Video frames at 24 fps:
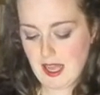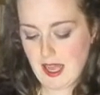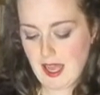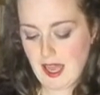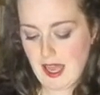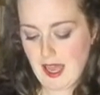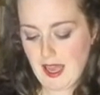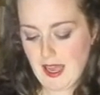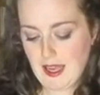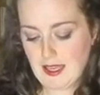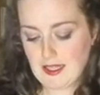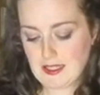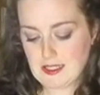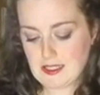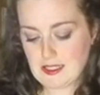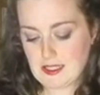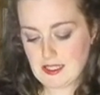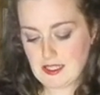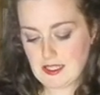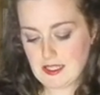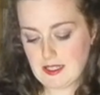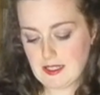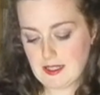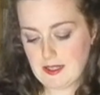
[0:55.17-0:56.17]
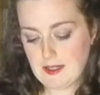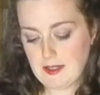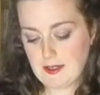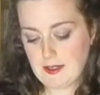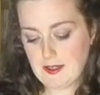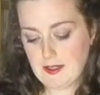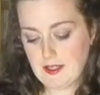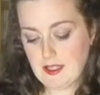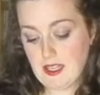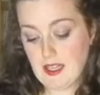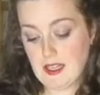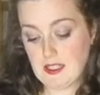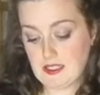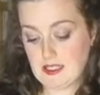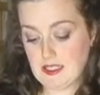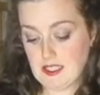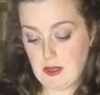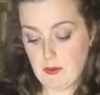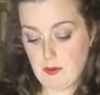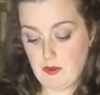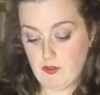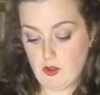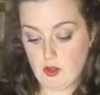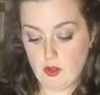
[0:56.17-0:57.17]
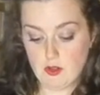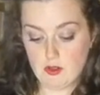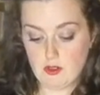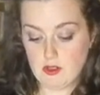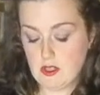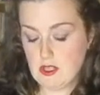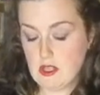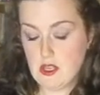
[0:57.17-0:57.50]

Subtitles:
And yeah, today we've got